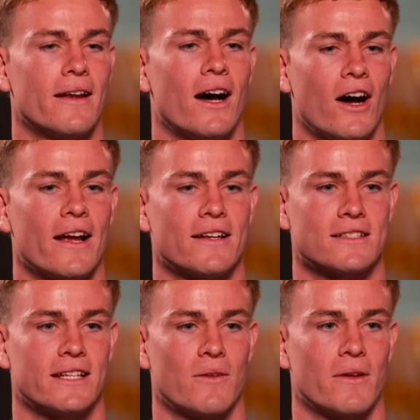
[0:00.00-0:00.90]
No, I
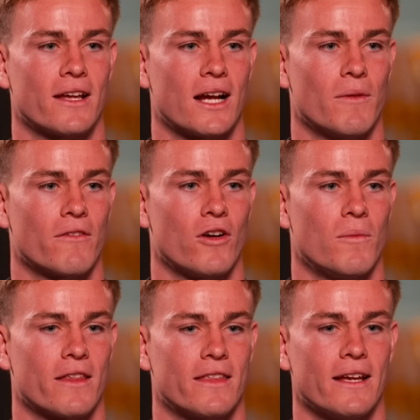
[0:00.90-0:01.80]
understand where they're coming
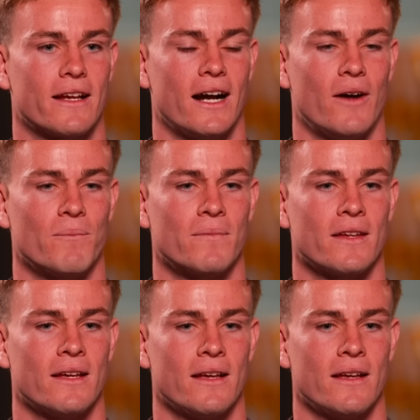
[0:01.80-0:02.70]
from. I think
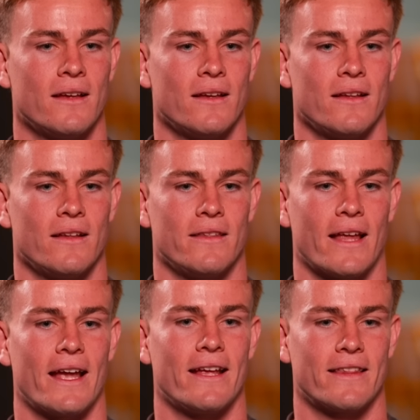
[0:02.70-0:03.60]

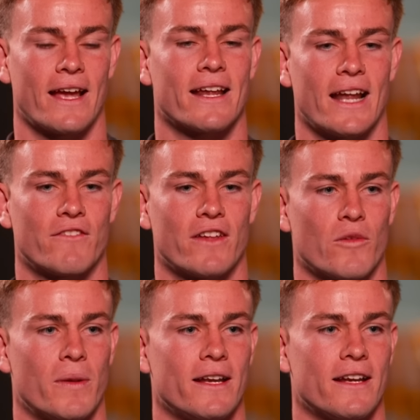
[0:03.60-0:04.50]
they can have their
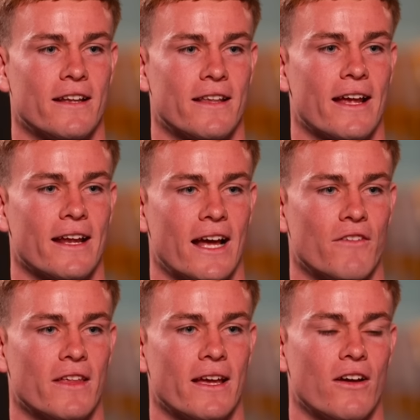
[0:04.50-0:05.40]
opinion and they can
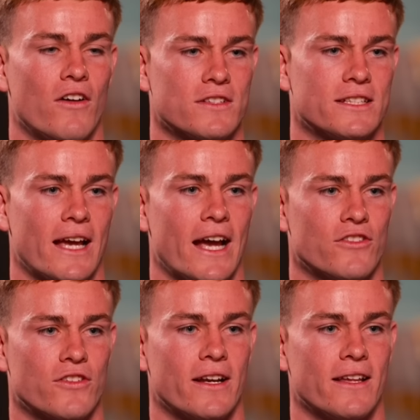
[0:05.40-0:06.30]
have their, obviously,
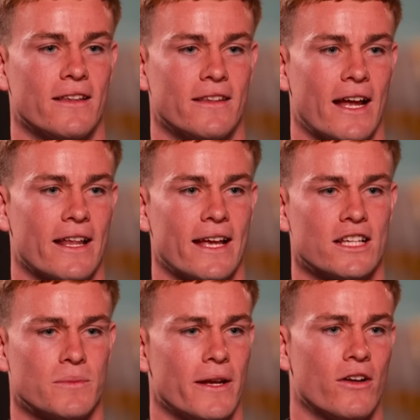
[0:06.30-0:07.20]
hatred and that
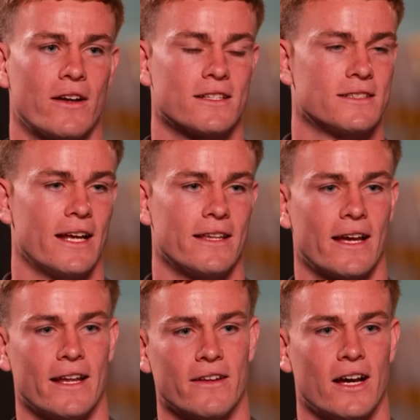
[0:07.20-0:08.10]
against me, and I understand
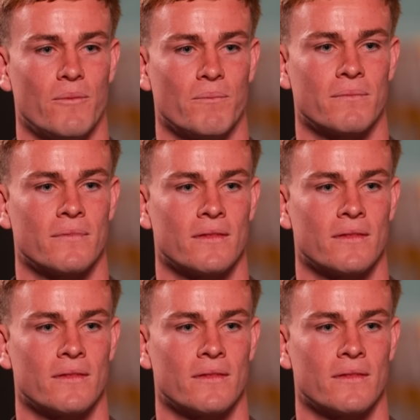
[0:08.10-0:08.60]
that. And I